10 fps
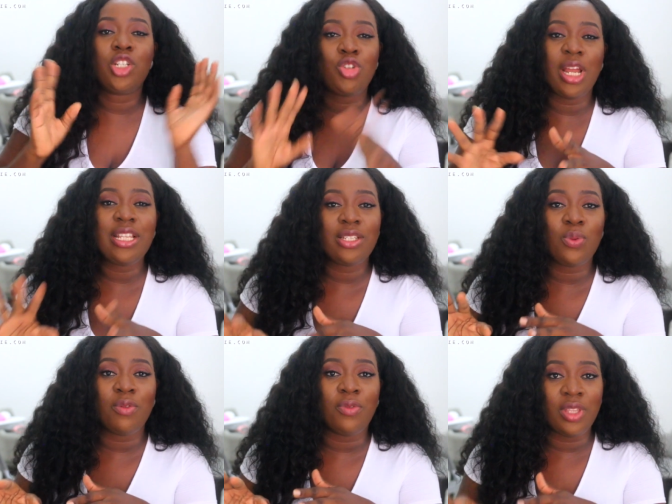try
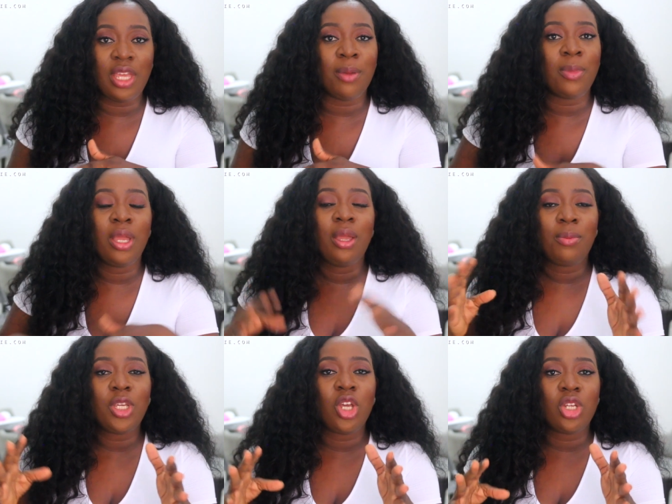this one for them
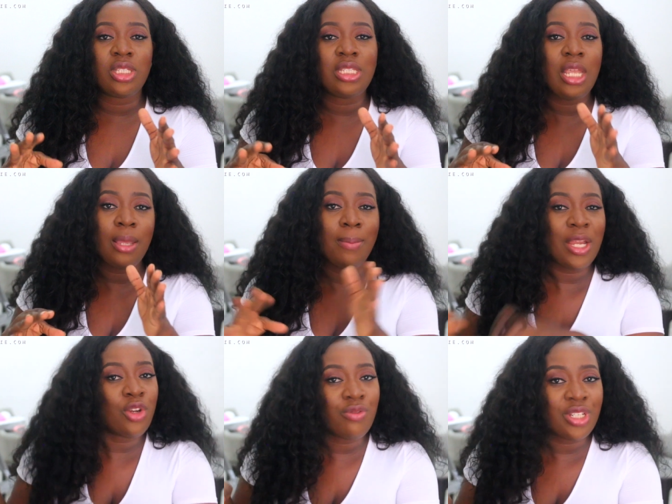because they
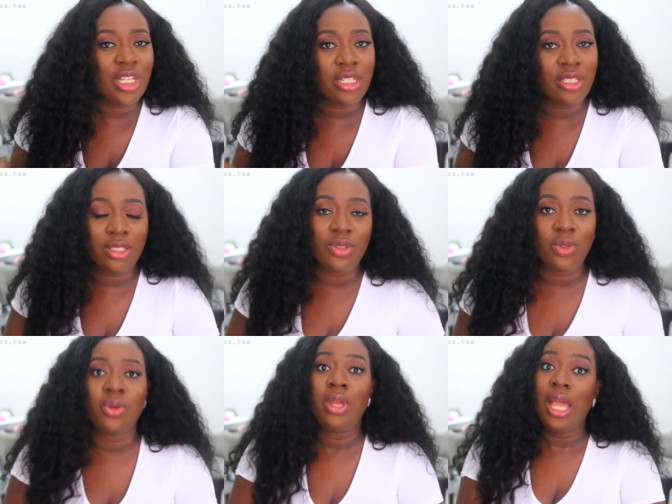might not reject it.
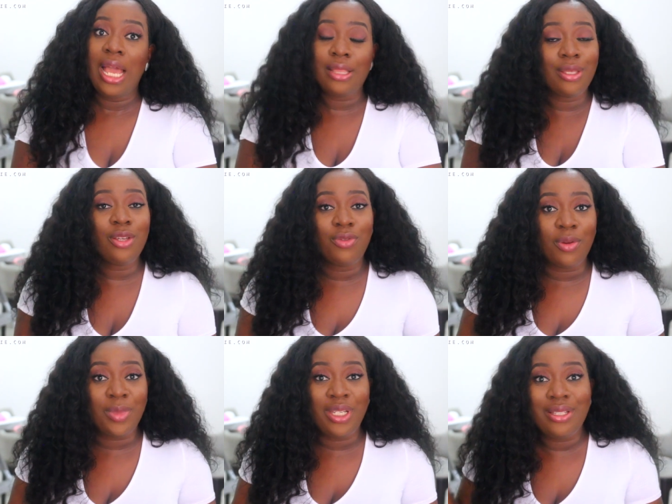So I think
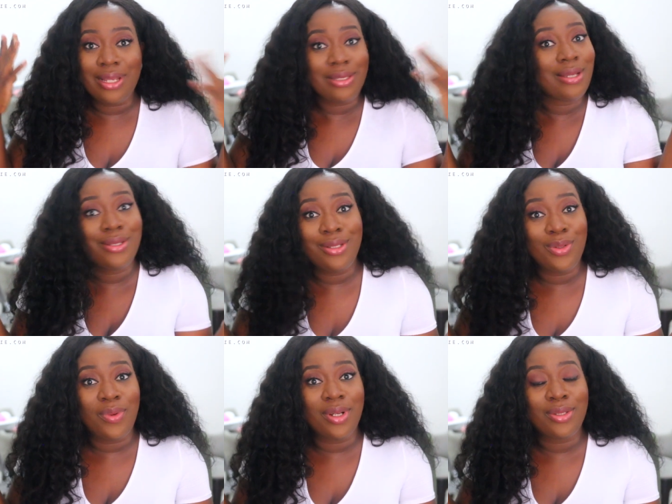for me it has
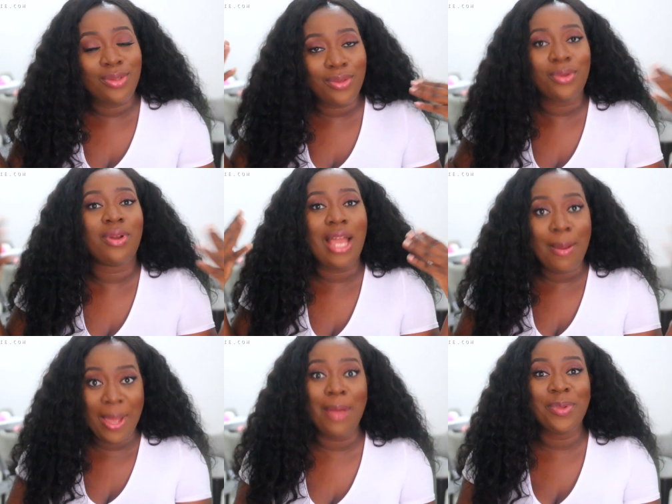actually worked, so
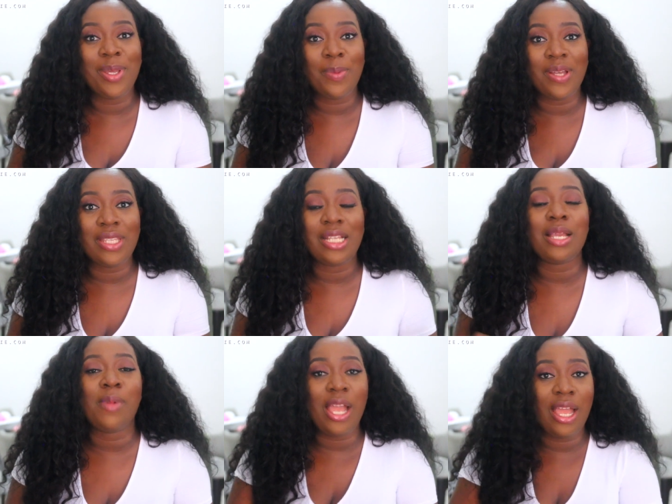I'm happy about that.
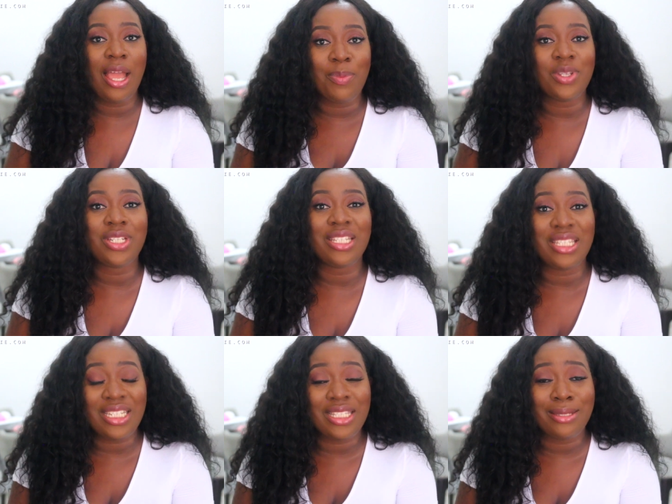I'm happy
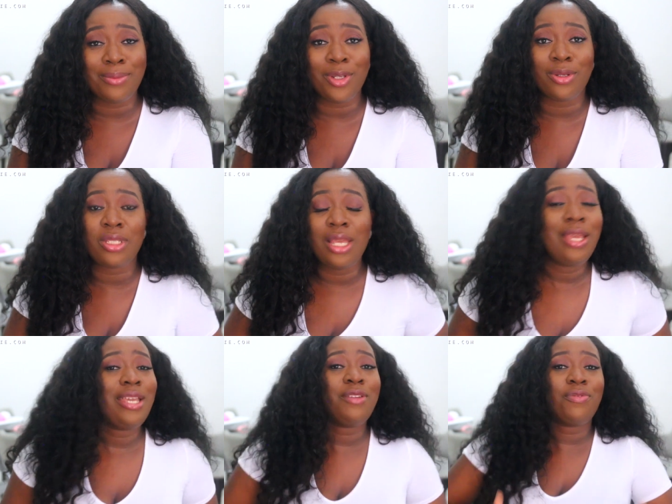she's eating because
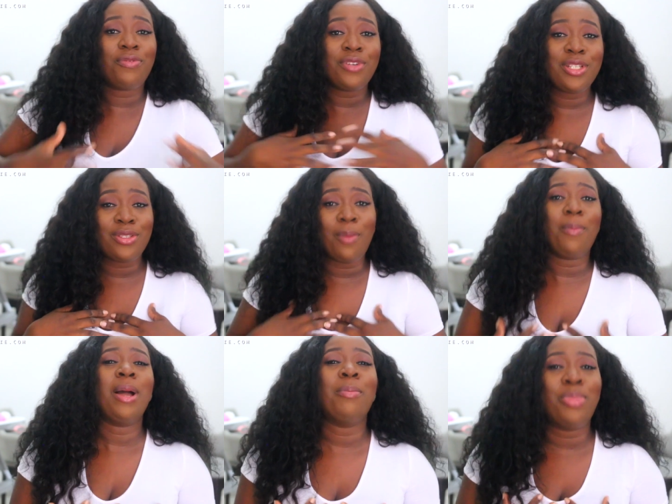it frees
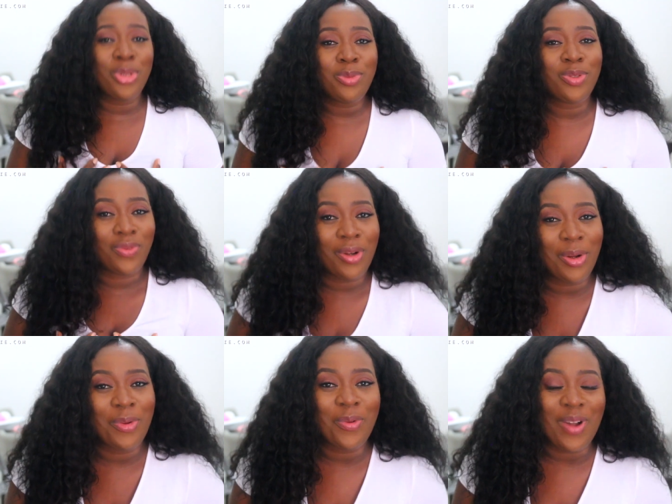up my boobs for
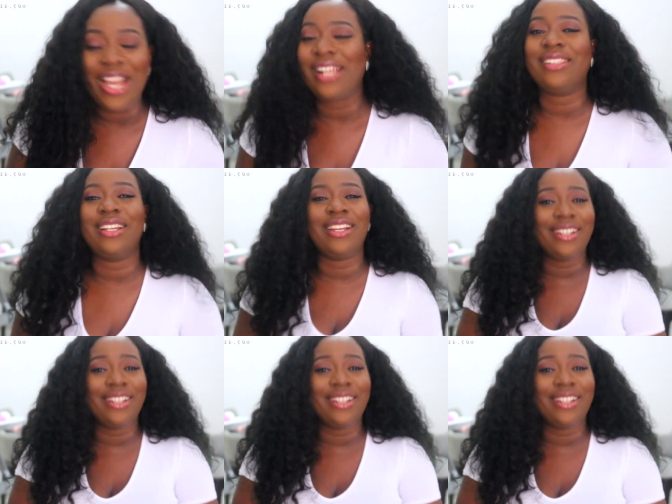a while.